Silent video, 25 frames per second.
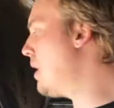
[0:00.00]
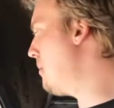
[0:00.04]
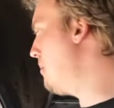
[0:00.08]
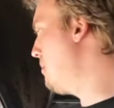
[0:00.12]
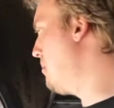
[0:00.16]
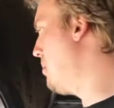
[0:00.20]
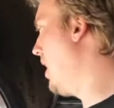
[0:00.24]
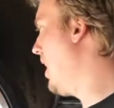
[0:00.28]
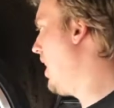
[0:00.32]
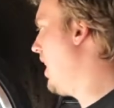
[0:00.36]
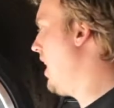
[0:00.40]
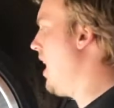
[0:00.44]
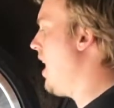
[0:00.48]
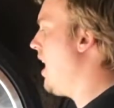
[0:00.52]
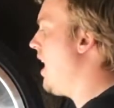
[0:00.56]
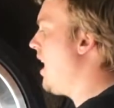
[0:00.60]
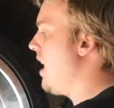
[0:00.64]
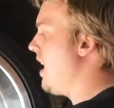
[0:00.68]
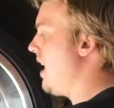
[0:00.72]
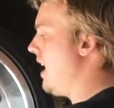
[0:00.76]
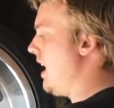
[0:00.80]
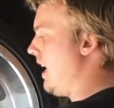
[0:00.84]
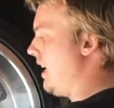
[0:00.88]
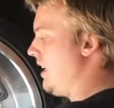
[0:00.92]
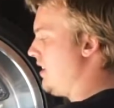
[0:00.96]
But
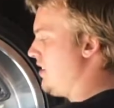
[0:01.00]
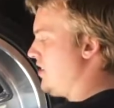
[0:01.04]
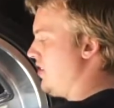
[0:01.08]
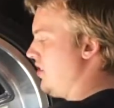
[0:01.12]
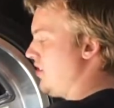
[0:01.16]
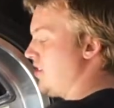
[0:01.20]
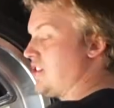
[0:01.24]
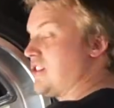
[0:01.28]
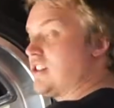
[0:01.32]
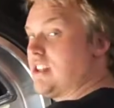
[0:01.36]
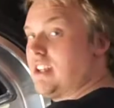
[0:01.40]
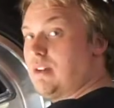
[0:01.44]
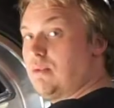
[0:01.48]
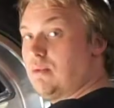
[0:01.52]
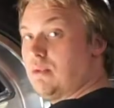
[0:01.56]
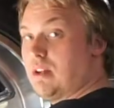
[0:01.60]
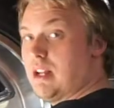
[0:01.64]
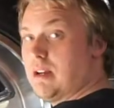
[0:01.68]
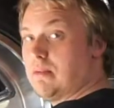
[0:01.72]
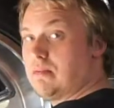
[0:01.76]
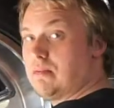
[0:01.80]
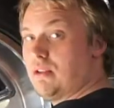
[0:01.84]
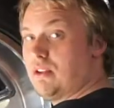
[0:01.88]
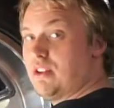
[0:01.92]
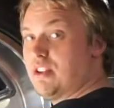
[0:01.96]
as you'll see when
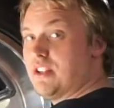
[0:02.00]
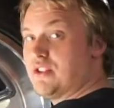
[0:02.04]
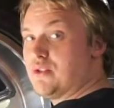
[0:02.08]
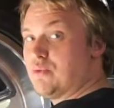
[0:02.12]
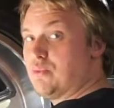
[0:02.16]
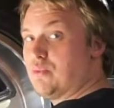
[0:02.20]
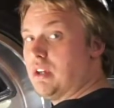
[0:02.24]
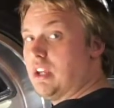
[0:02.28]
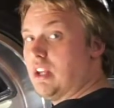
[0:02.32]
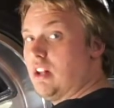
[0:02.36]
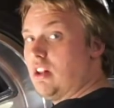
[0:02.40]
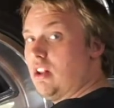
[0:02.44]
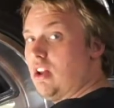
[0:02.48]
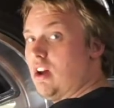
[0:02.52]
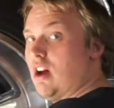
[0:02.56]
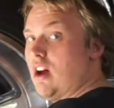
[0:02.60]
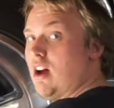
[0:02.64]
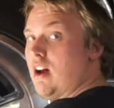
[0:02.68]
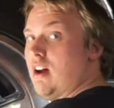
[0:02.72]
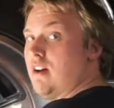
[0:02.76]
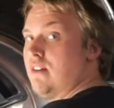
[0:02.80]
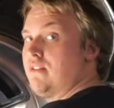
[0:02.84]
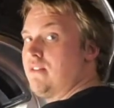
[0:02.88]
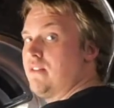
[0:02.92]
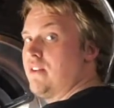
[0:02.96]
I pull this wheel
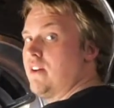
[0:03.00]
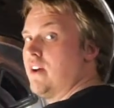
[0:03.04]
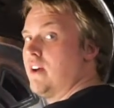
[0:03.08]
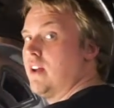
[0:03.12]
off,